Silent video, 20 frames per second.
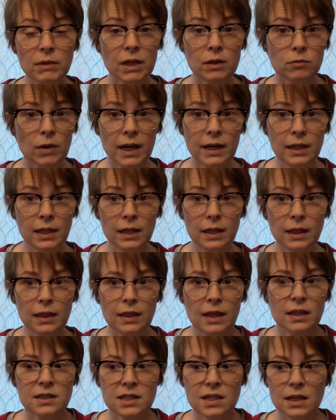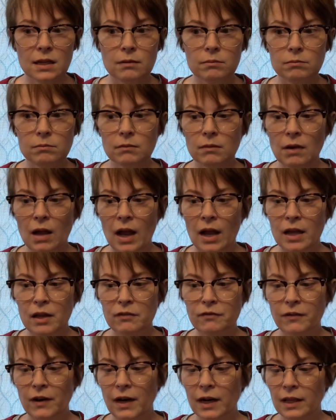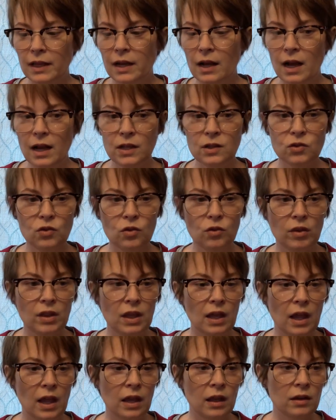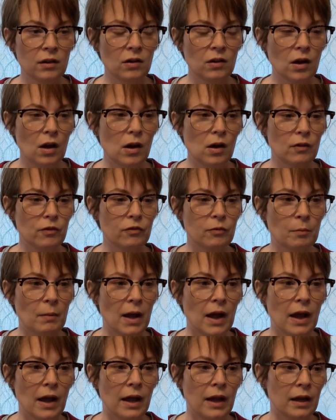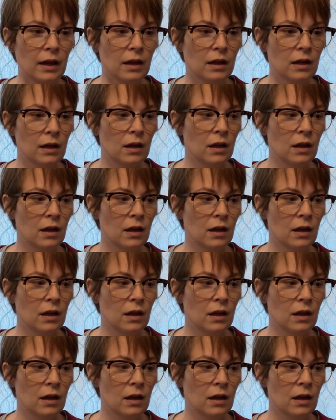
and writing, that's it. I have finally gotten to the end of my,